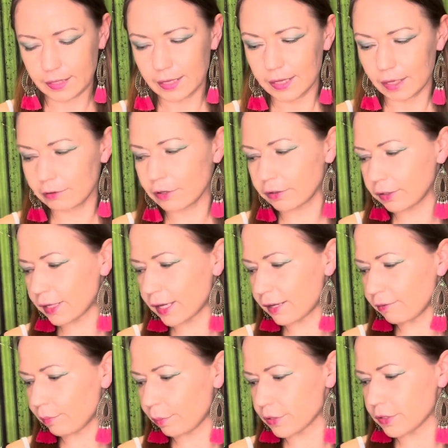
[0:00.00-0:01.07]
If you don't have
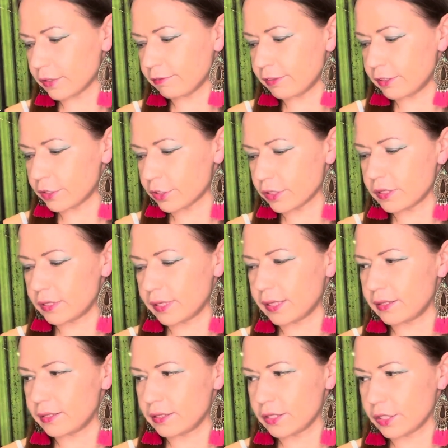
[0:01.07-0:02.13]
a person of interest at
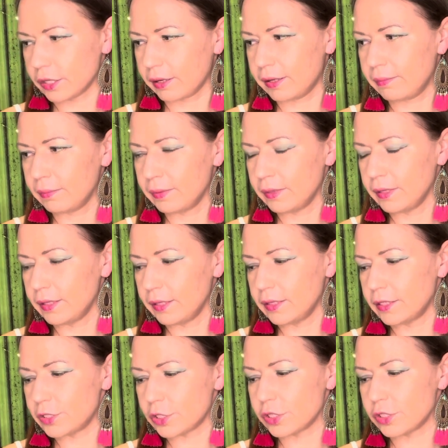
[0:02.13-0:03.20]
this time,
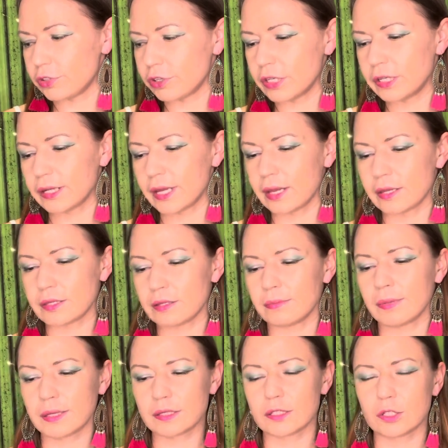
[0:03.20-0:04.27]
just treat it as a
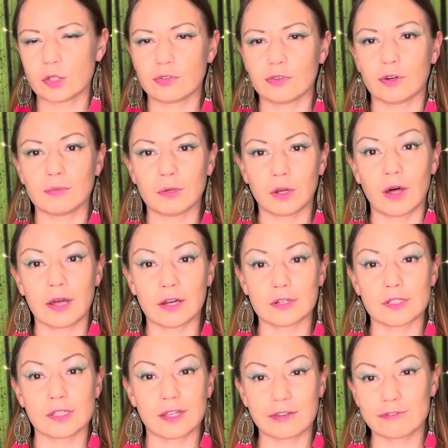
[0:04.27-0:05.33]
message from your higher
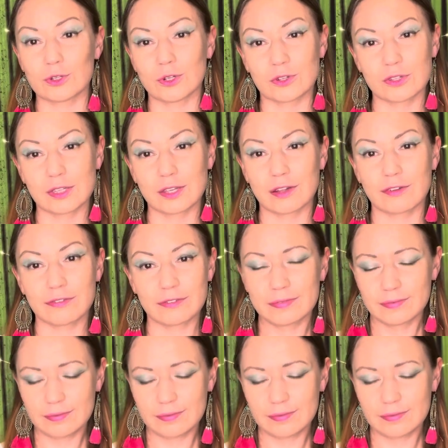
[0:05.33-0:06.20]
self to yourself.